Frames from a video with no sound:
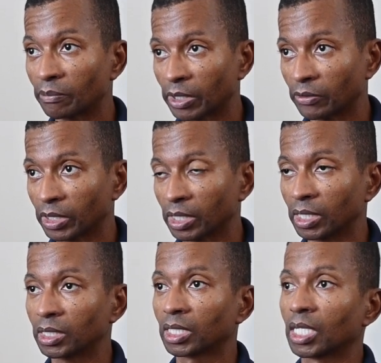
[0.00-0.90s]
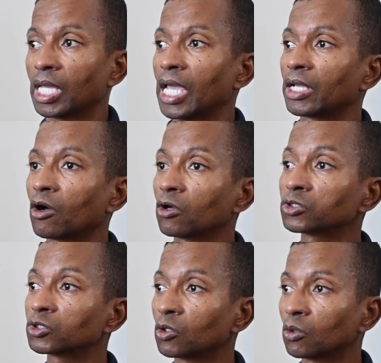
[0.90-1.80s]
America, and
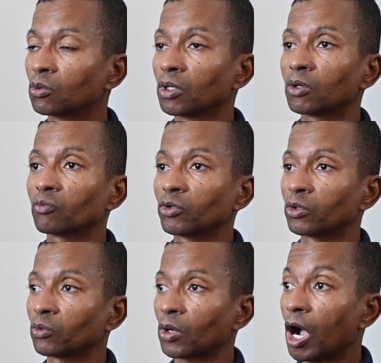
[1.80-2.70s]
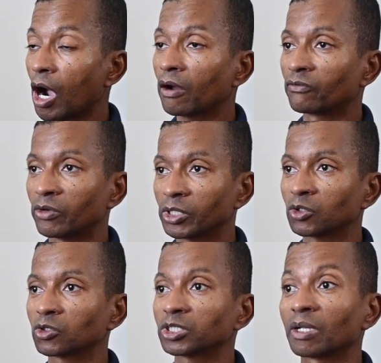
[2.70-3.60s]
also we are very
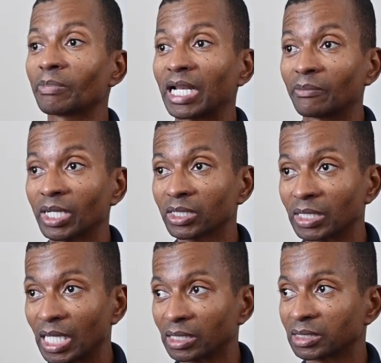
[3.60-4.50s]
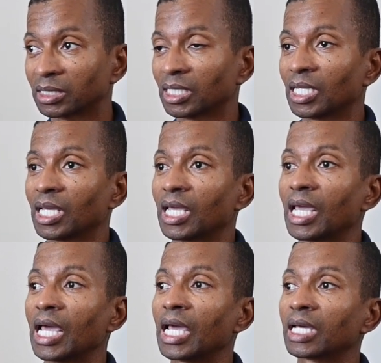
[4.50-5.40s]
close to the Panama Canal.
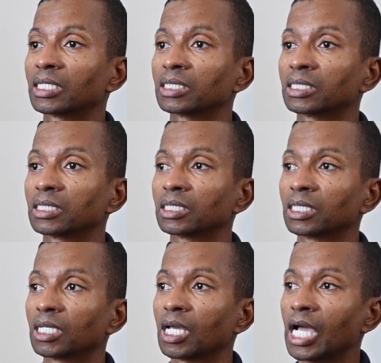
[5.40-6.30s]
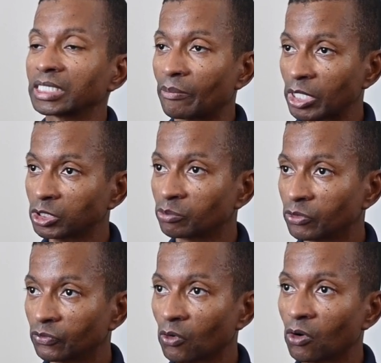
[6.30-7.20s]
And as I mentioned
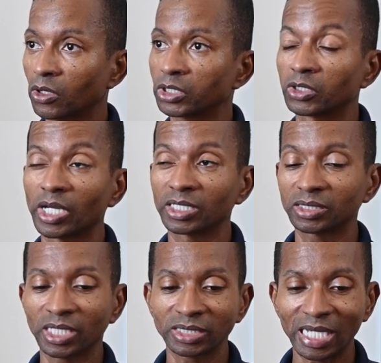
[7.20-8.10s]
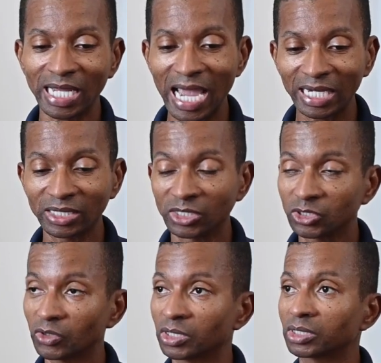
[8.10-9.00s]
before, the United States had an
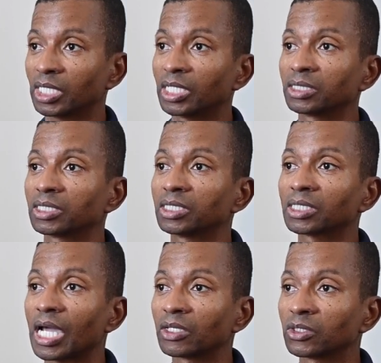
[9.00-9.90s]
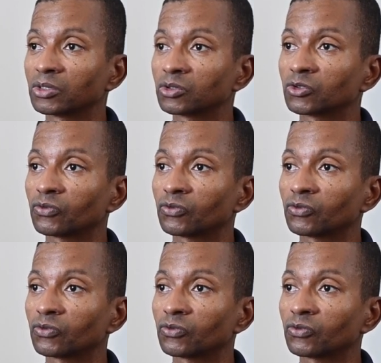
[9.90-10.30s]
interest in these islands